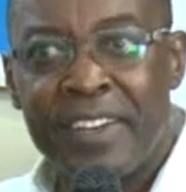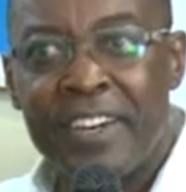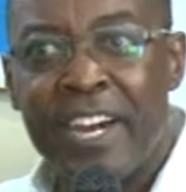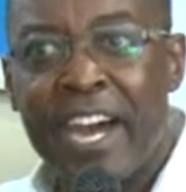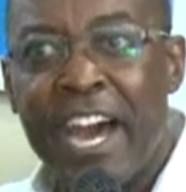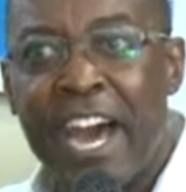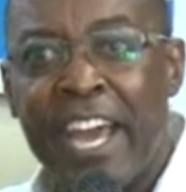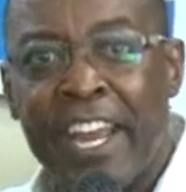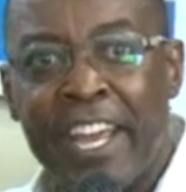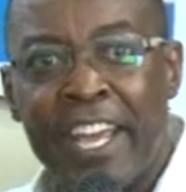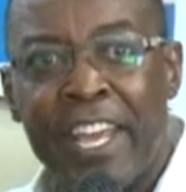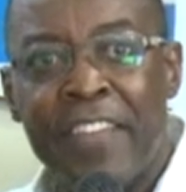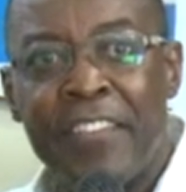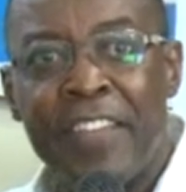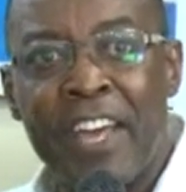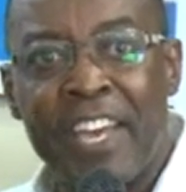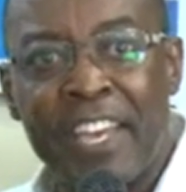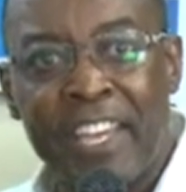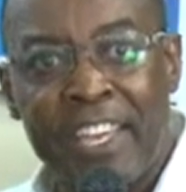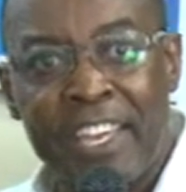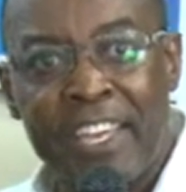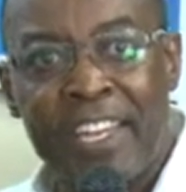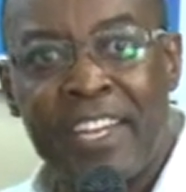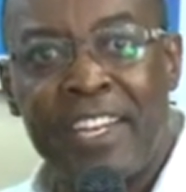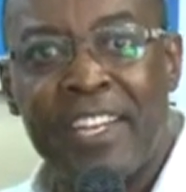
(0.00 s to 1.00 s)
are either
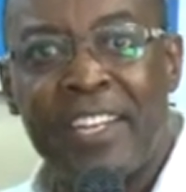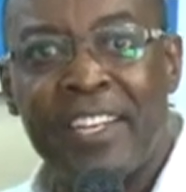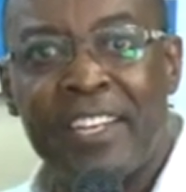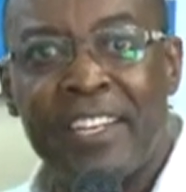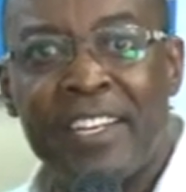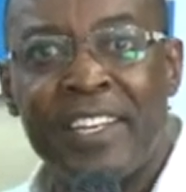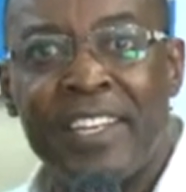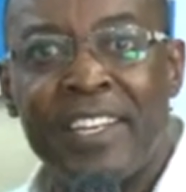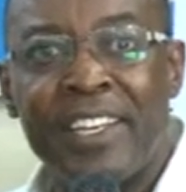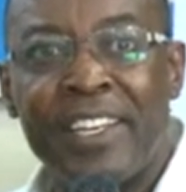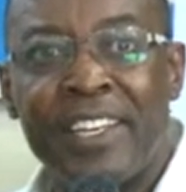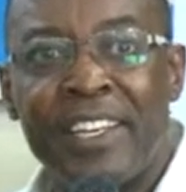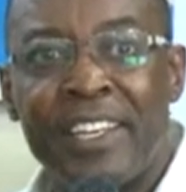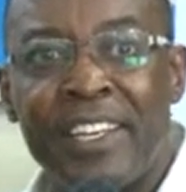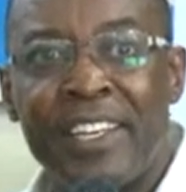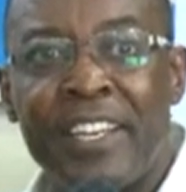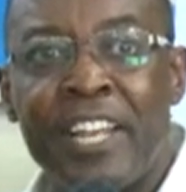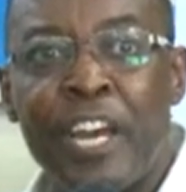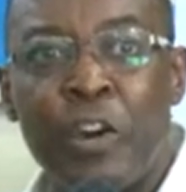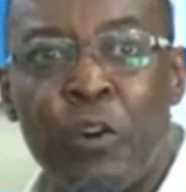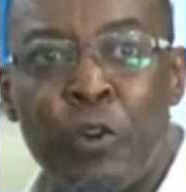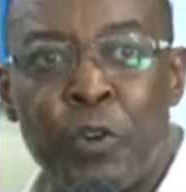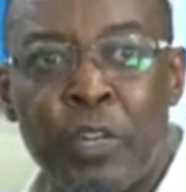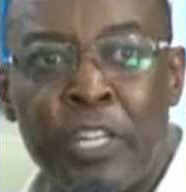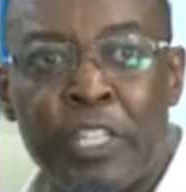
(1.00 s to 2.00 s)
ill in
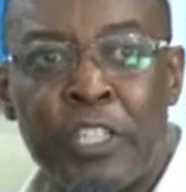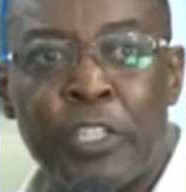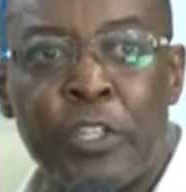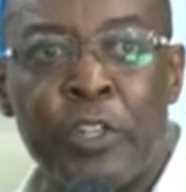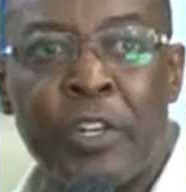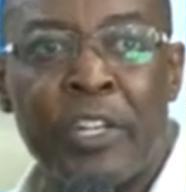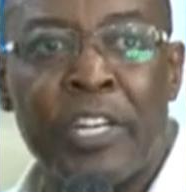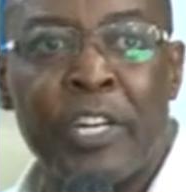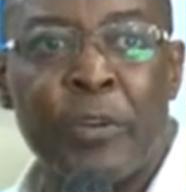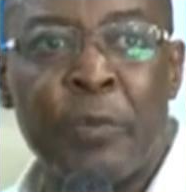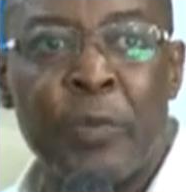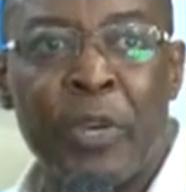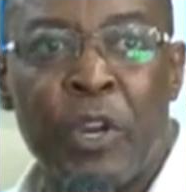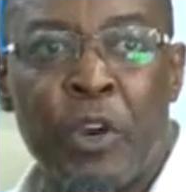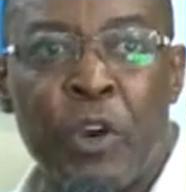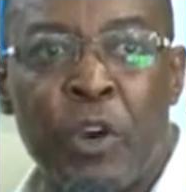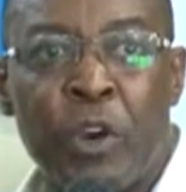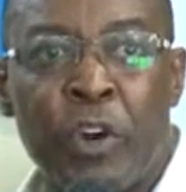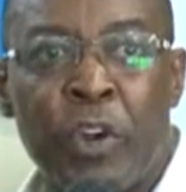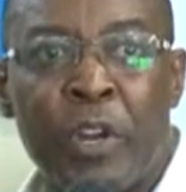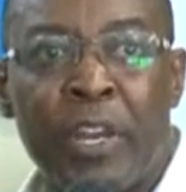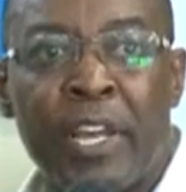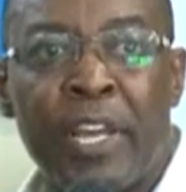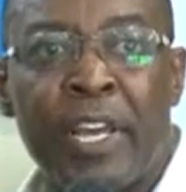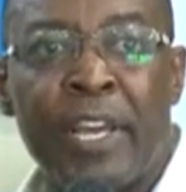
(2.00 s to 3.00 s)
a condition that we
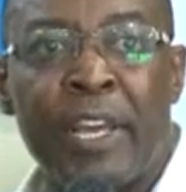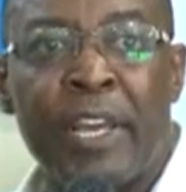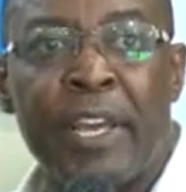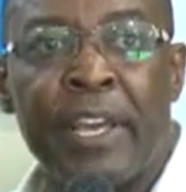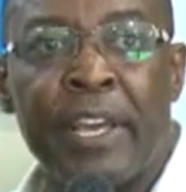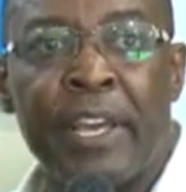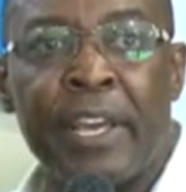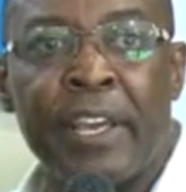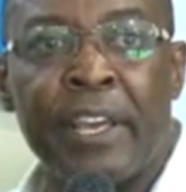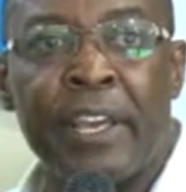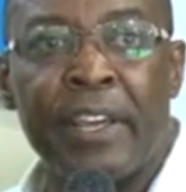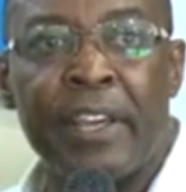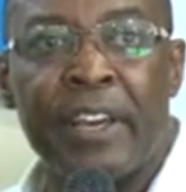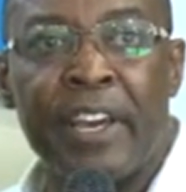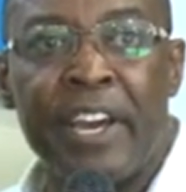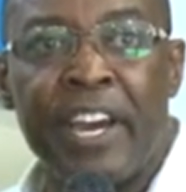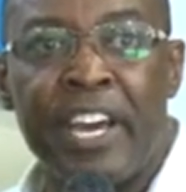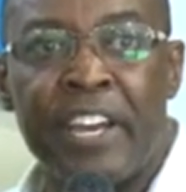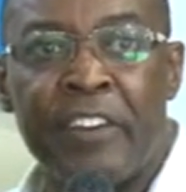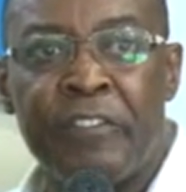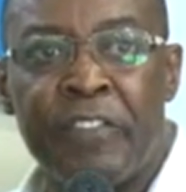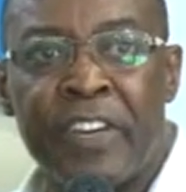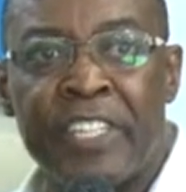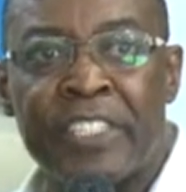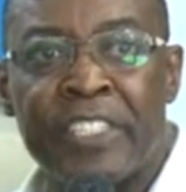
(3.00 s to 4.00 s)
call
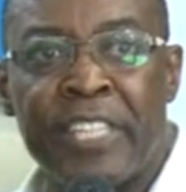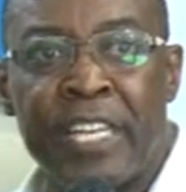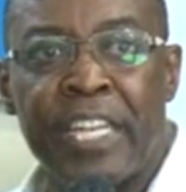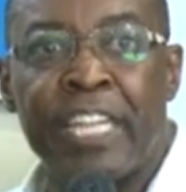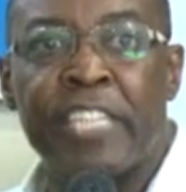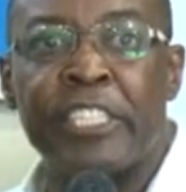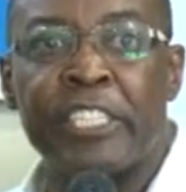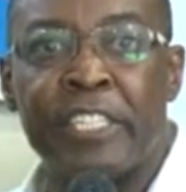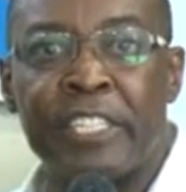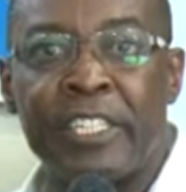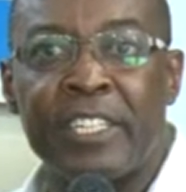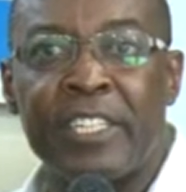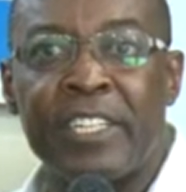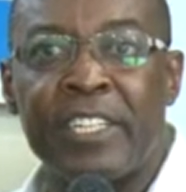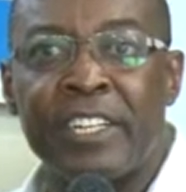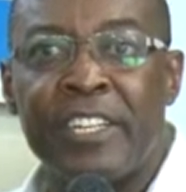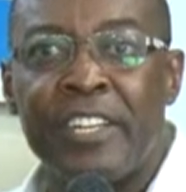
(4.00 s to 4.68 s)
adverse selection.